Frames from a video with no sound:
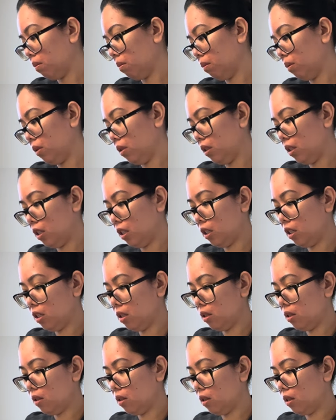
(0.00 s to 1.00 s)
putting it
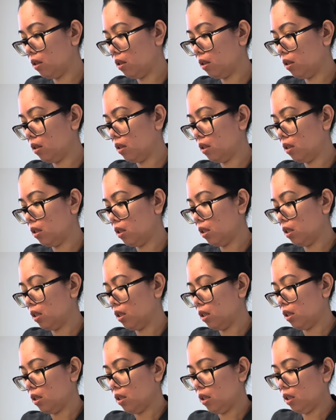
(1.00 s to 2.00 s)
on.
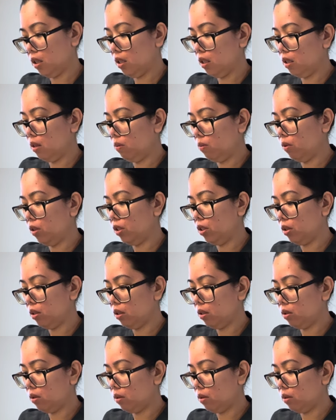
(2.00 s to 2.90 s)
And then when you